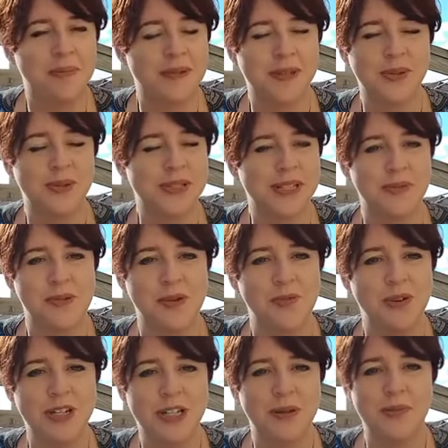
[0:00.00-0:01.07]
saw someone
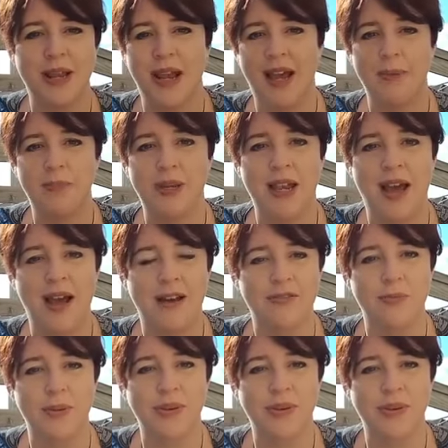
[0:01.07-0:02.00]
wishing me a happy half